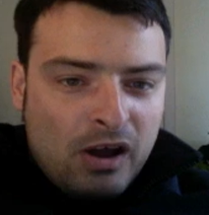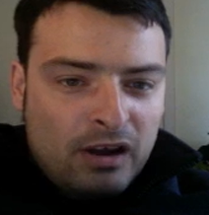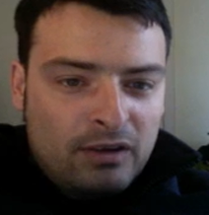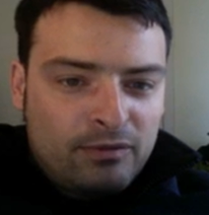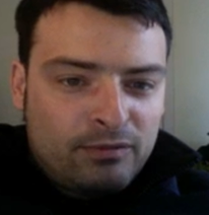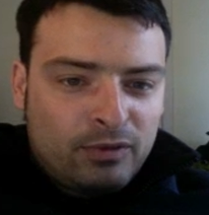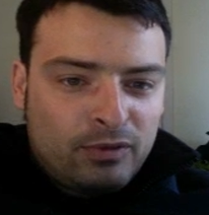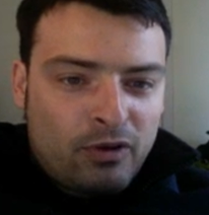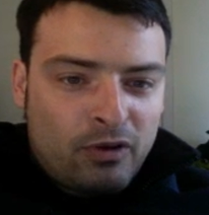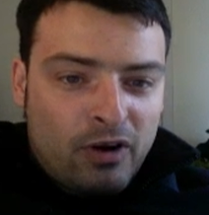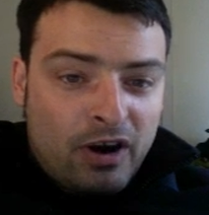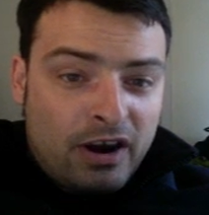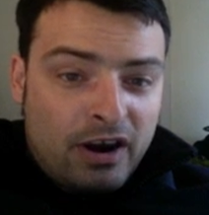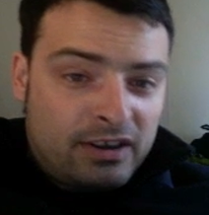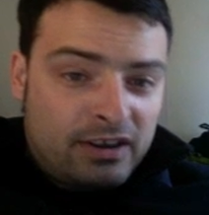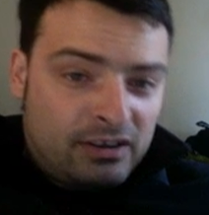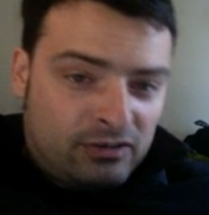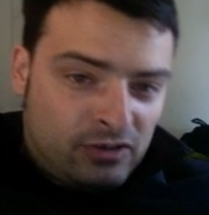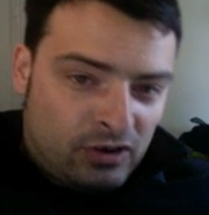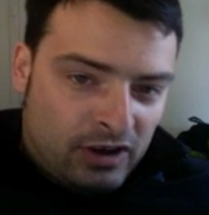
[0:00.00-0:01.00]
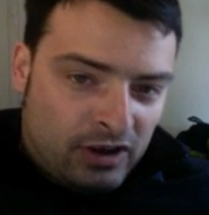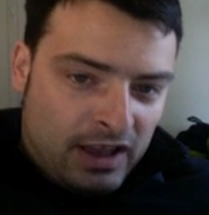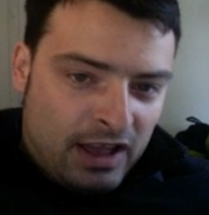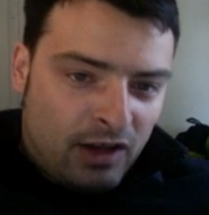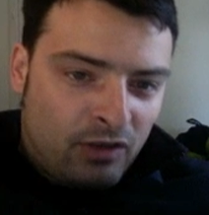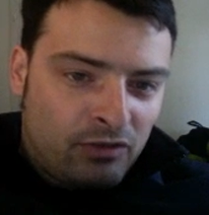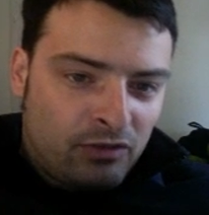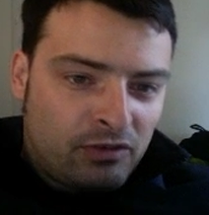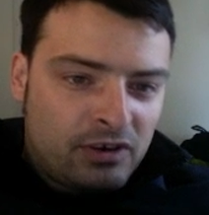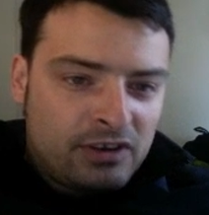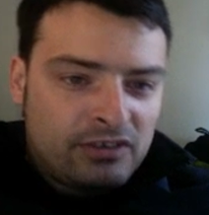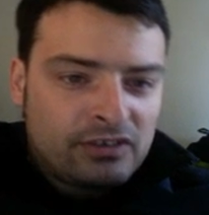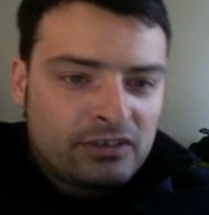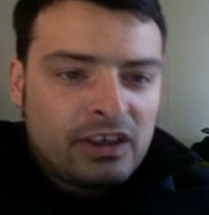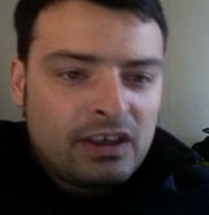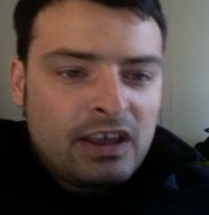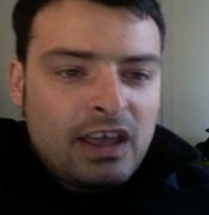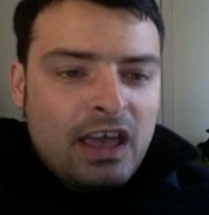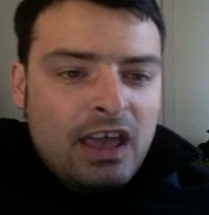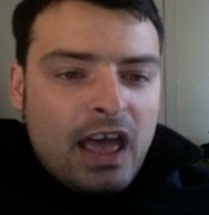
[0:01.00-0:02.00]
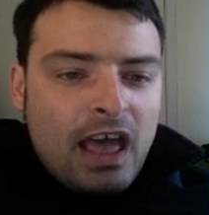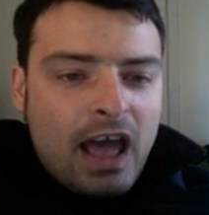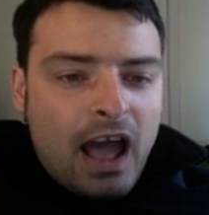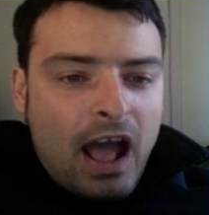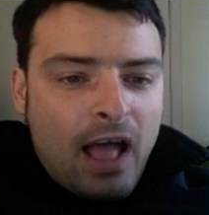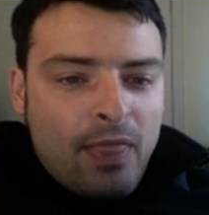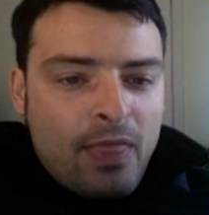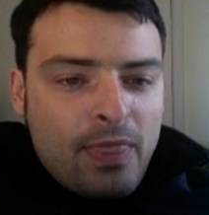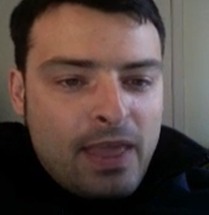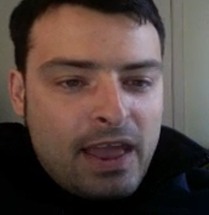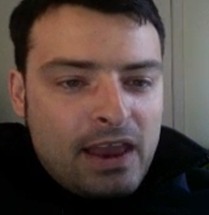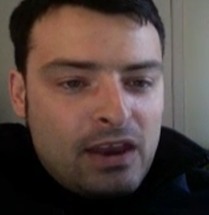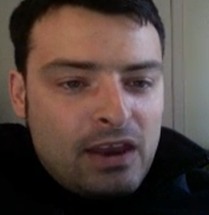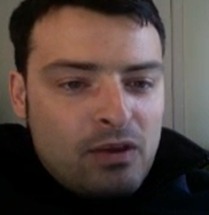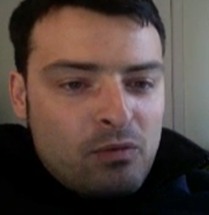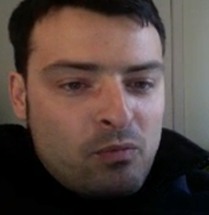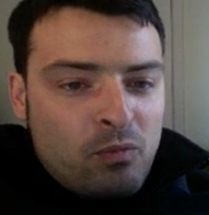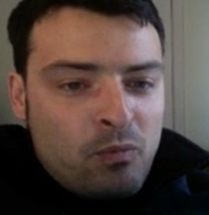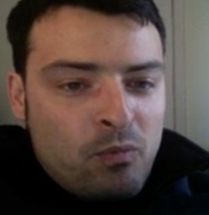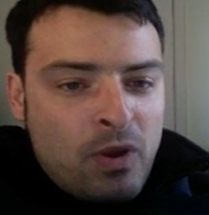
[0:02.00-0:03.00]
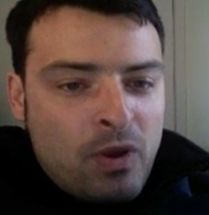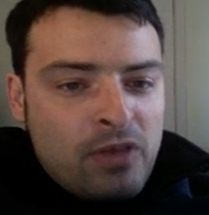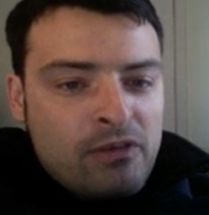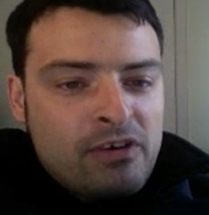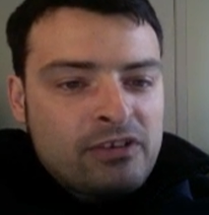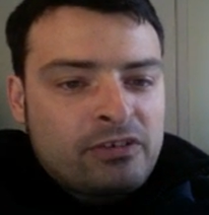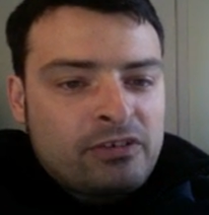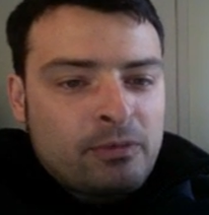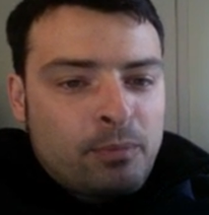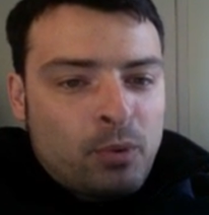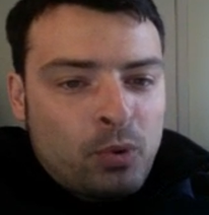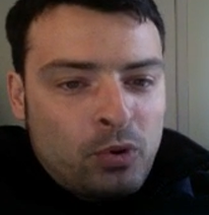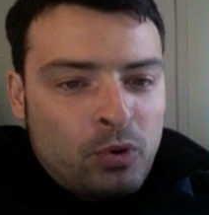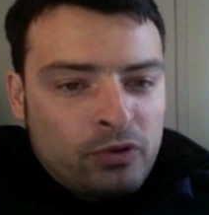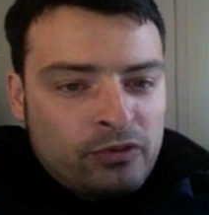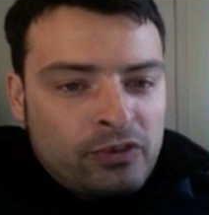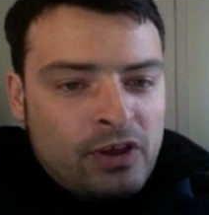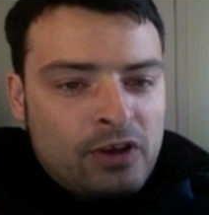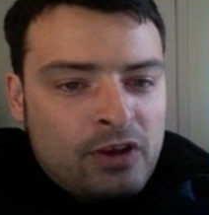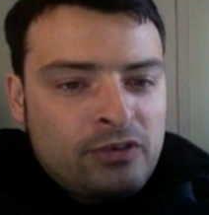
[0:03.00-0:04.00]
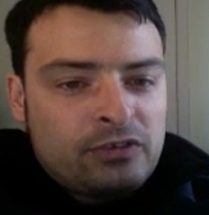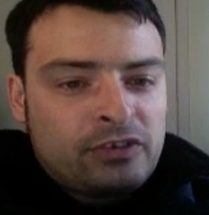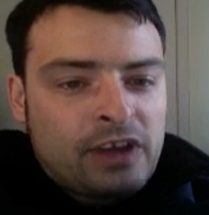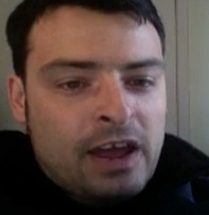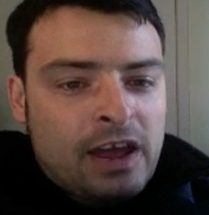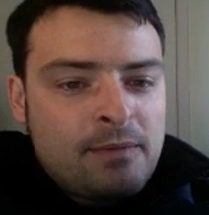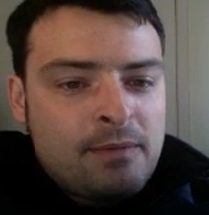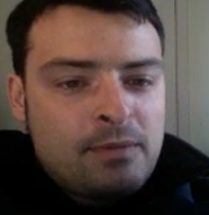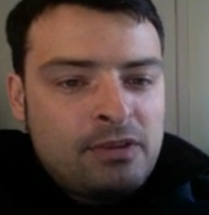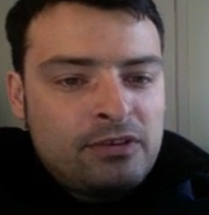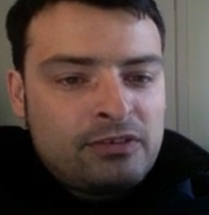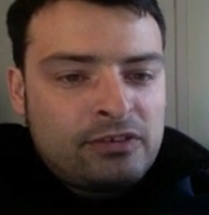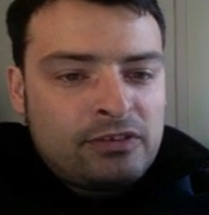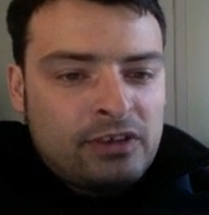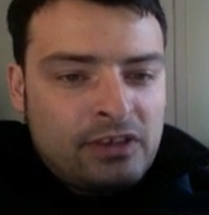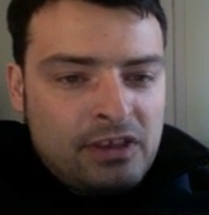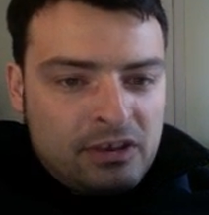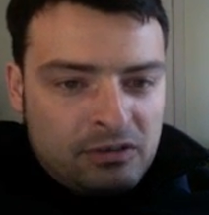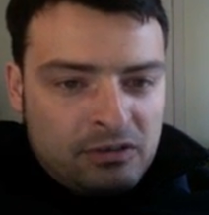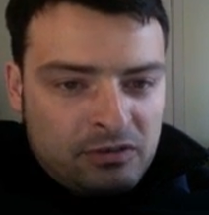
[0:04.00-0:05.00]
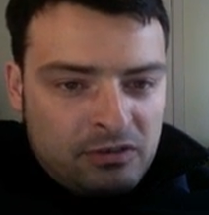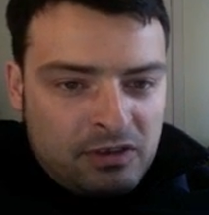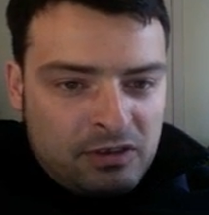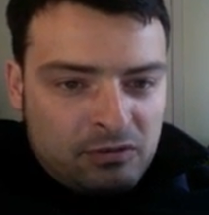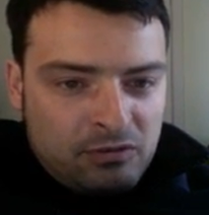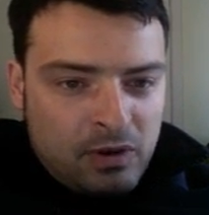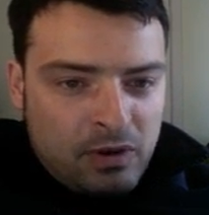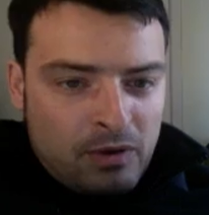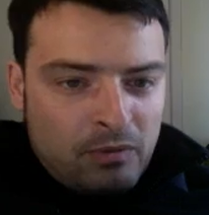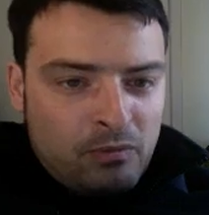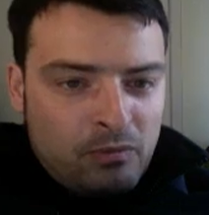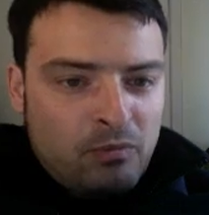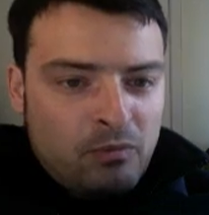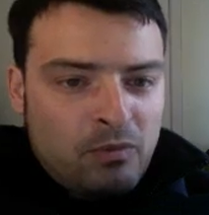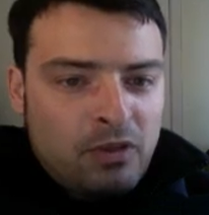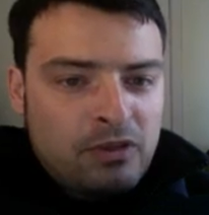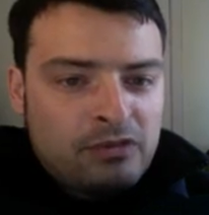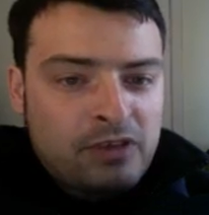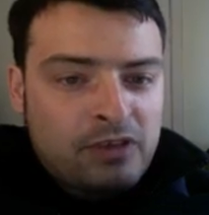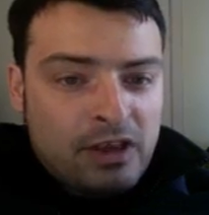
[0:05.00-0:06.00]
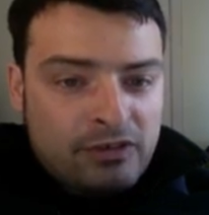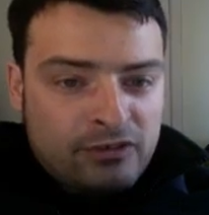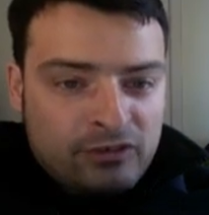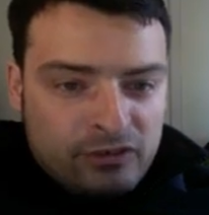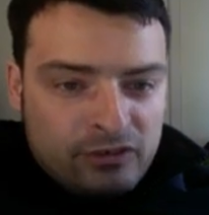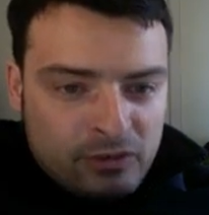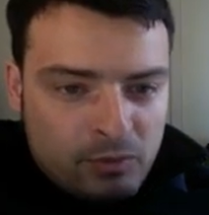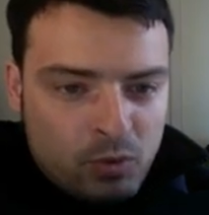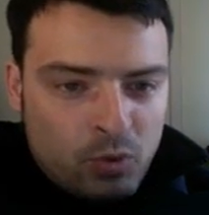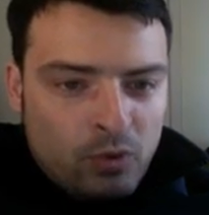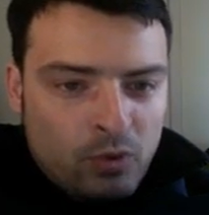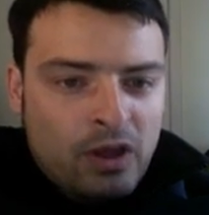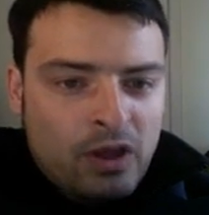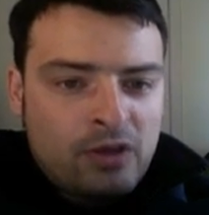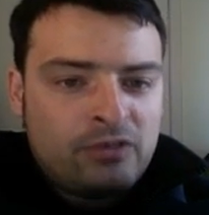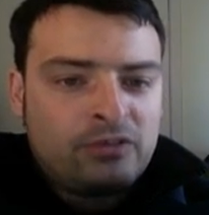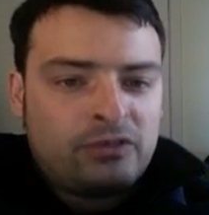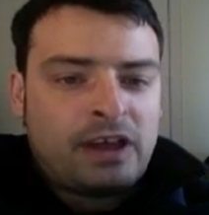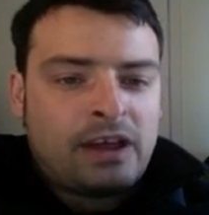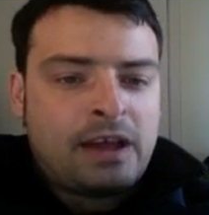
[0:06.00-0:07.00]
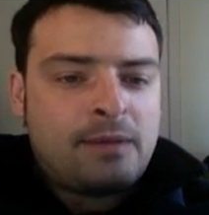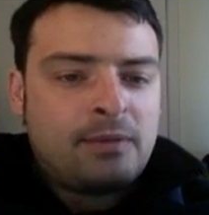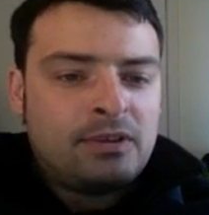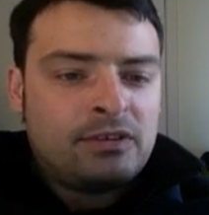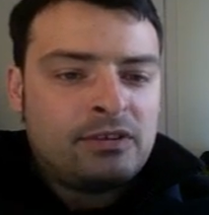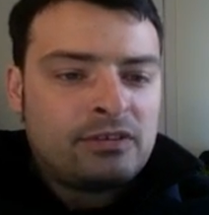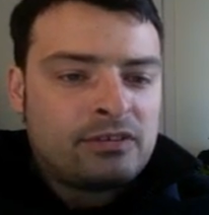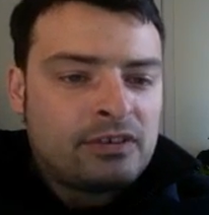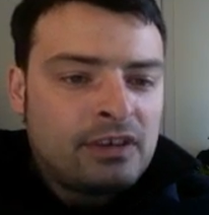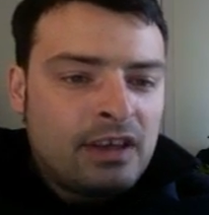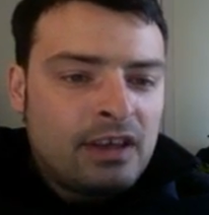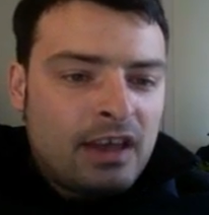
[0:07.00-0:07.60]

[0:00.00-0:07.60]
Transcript: and fluoride is not a health risk. And then whether it supports those statements, and this one doesn't support those statements.